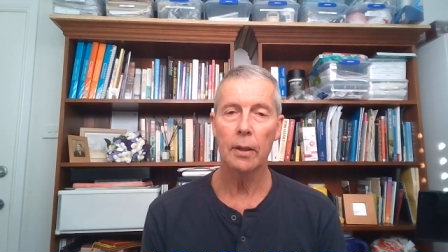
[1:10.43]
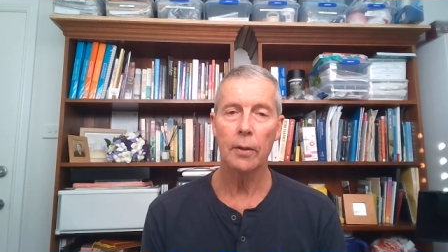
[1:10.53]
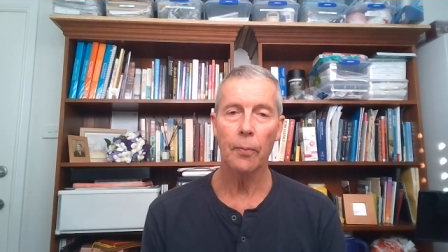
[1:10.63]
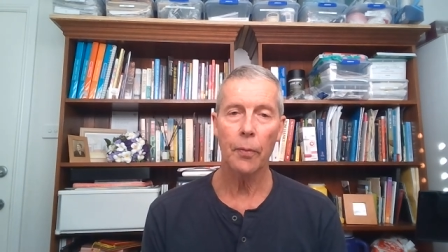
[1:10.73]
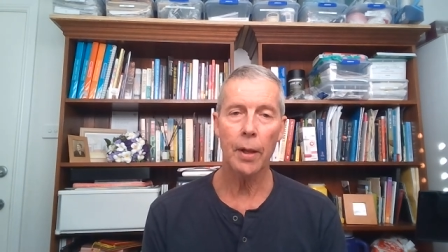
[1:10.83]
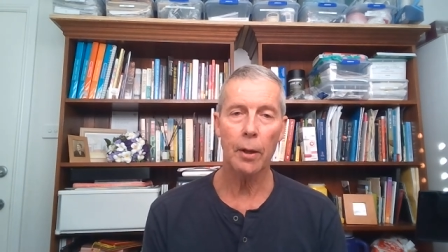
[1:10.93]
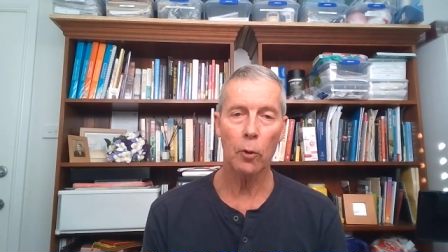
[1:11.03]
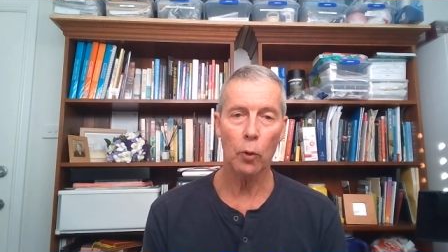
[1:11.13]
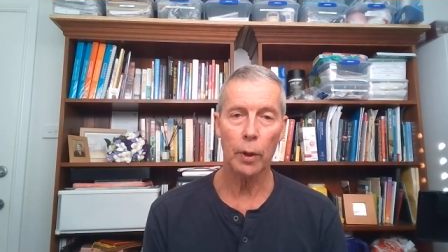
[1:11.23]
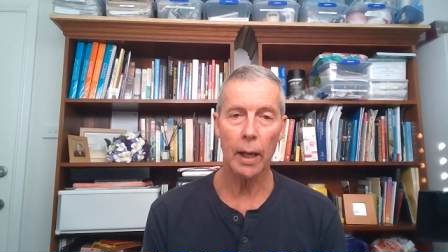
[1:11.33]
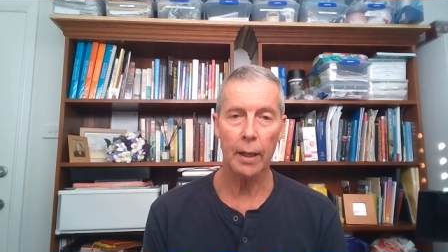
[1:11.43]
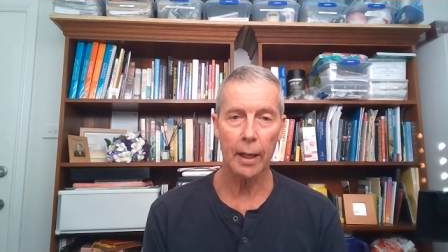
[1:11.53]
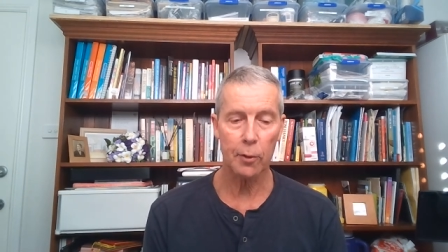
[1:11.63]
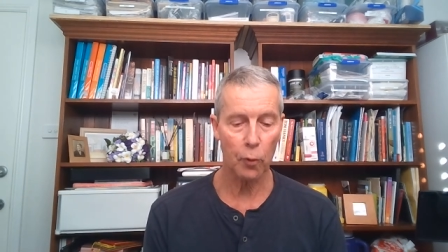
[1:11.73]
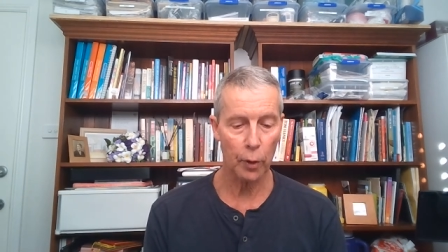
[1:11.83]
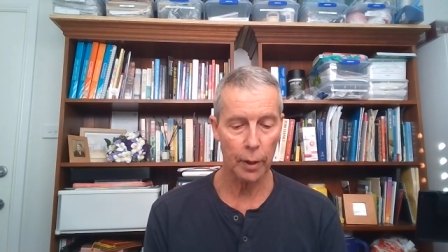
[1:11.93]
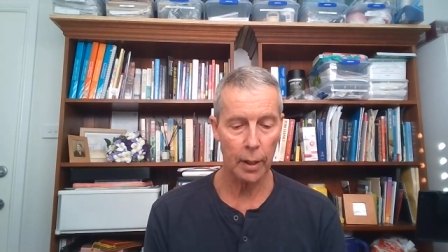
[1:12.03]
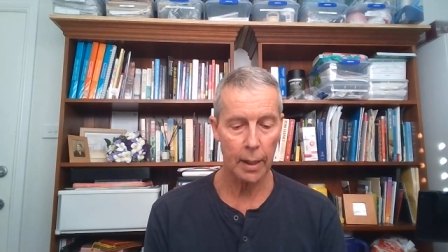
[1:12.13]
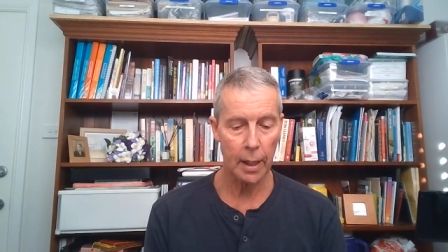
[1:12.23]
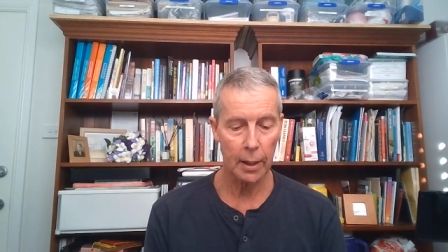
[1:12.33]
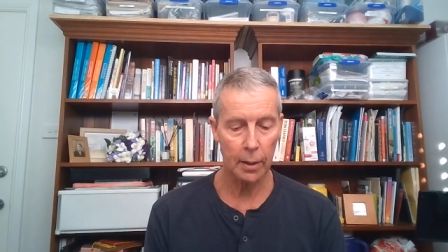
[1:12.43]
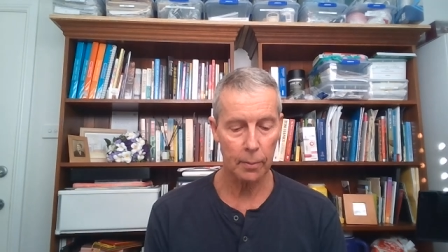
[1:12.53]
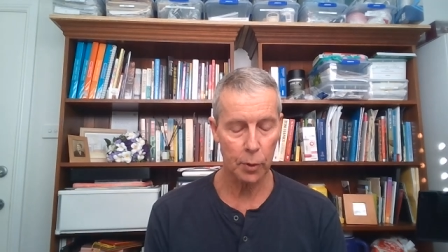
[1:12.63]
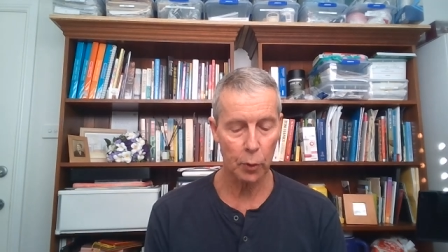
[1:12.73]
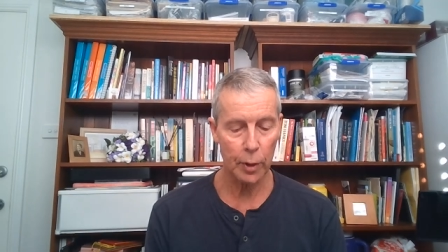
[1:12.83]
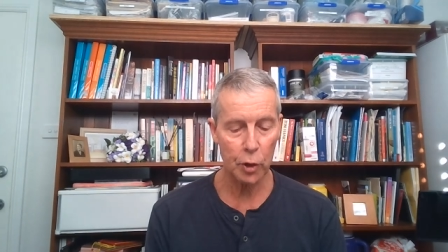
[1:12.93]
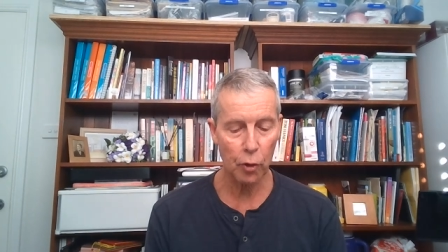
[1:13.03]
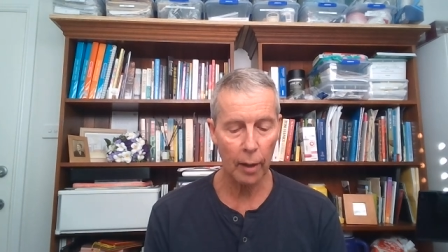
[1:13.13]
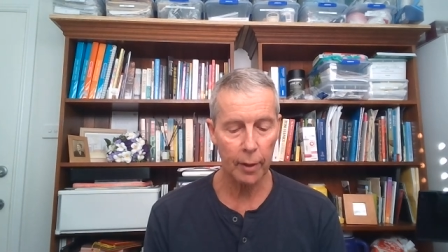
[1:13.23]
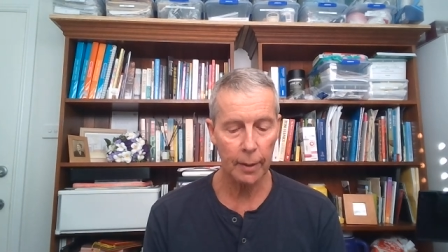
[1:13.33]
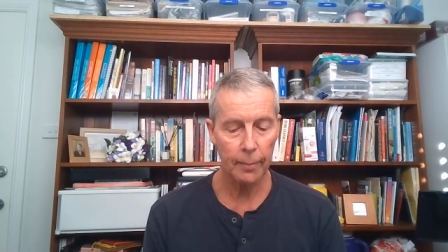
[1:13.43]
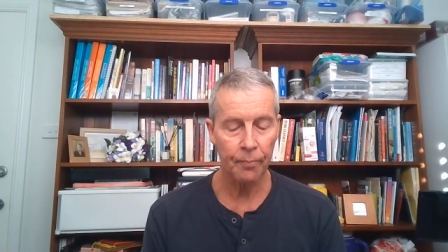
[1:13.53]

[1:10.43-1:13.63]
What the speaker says: They're all candidates for a syringe driver.